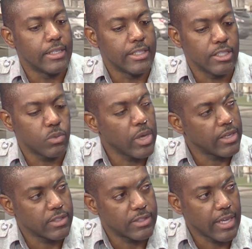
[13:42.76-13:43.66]
this is
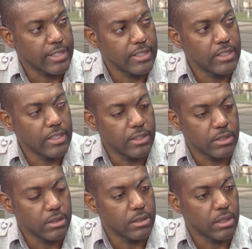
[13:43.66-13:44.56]
where society need
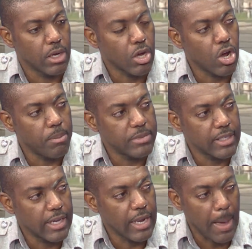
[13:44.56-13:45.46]
to come
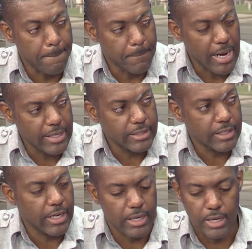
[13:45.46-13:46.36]
together, band
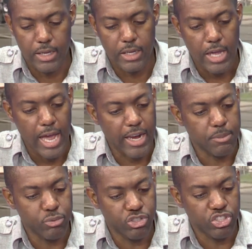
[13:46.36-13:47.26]
together, and
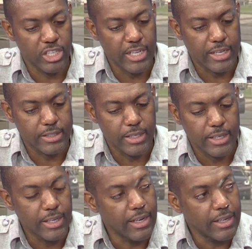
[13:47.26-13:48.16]
appreciate that
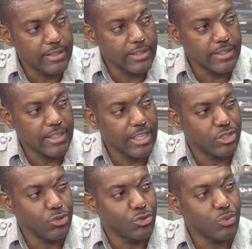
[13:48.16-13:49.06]
the little thing
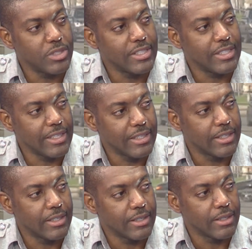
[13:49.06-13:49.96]
that you do today
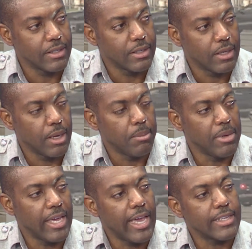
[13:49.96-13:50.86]

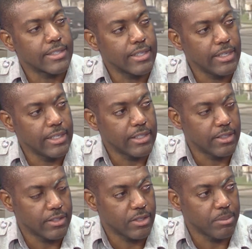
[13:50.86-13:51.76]
may escalate
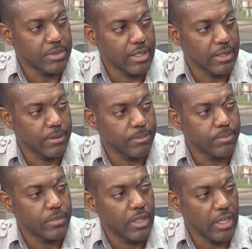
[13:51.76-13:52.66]
into something
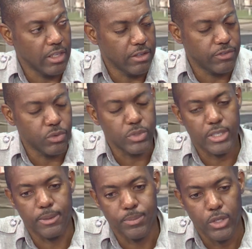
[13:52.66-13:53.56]
in the
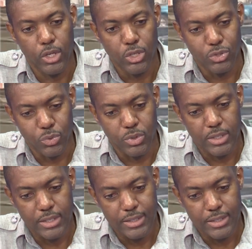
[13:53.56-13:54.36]
future. So